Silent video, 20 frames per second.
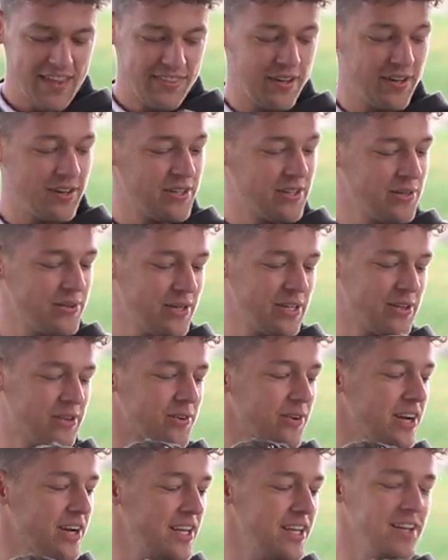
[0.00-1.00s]
They're doing
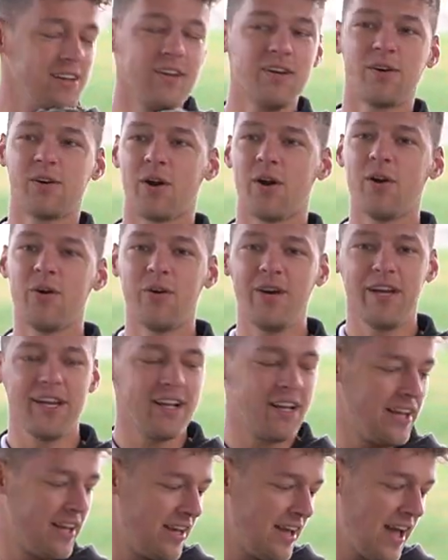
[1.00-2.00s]
great,
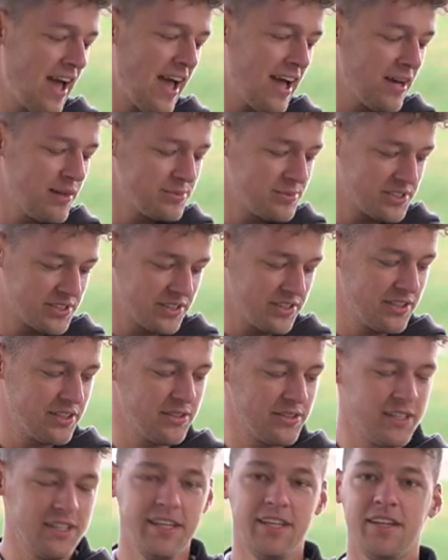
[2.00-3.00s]
growing
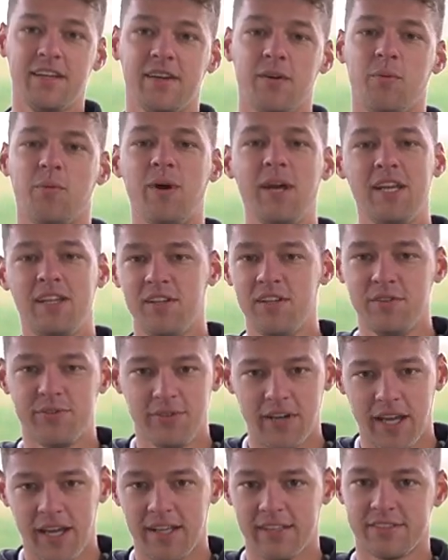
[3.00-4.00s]
absolutely way too
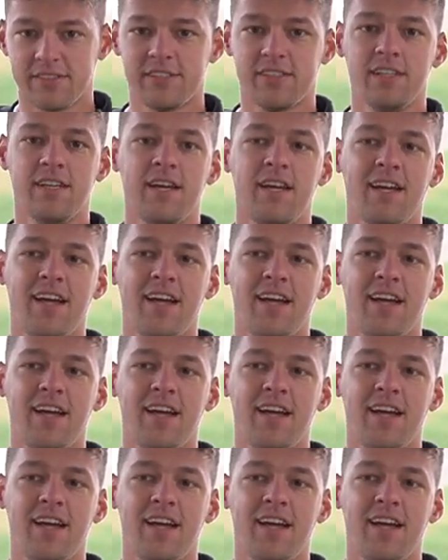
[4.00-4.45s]
fast.